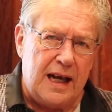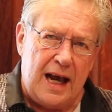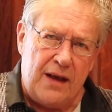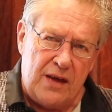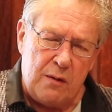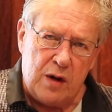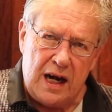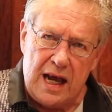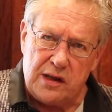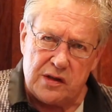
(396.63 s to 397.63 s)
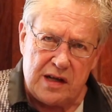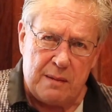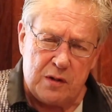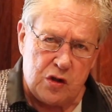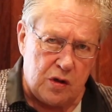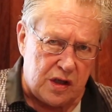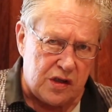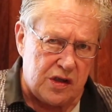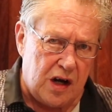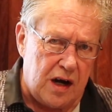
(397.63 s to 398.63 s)
and then when it heats the temperature, it
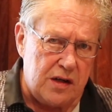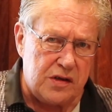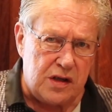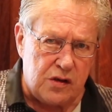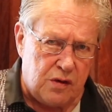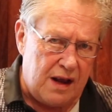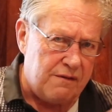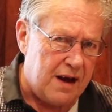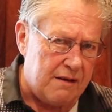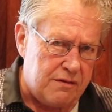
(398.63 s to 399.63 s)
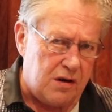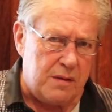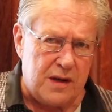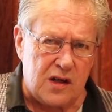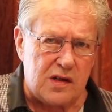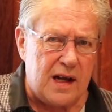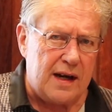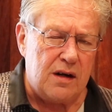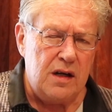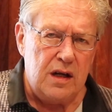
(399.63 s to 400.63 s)
starts, and 25-30 minutes
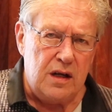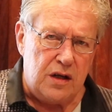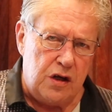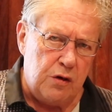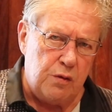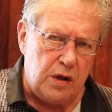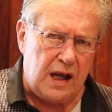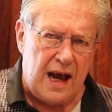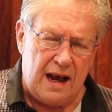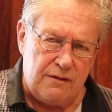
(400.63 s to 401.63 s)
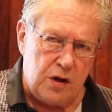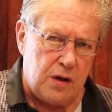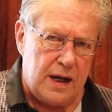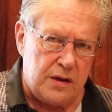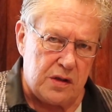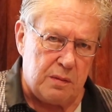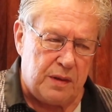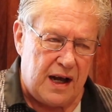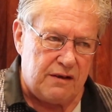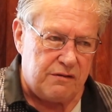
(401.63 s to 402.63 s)
later, you will have your
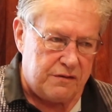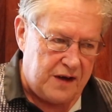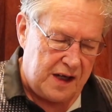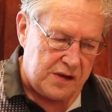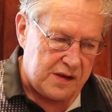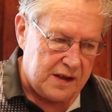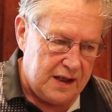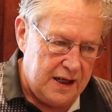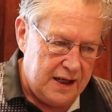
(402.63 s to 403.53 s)
Instapot feast.